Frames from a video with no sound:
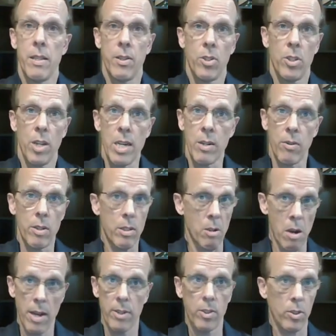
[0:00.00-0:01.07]
the sacred
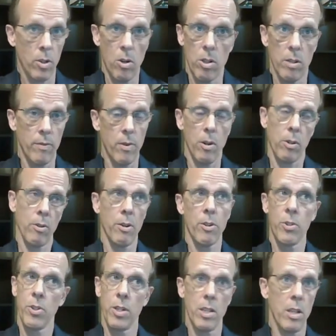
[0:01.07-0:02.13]
desk all of our
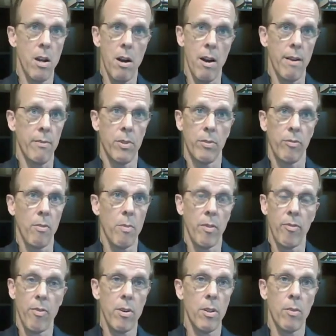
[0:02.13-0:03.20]
Christian lives, from the
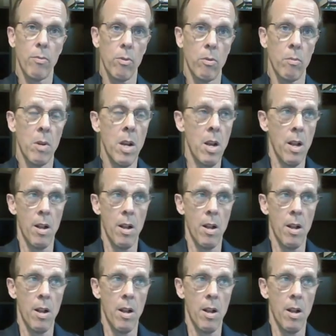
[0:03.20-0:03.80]
front of the room.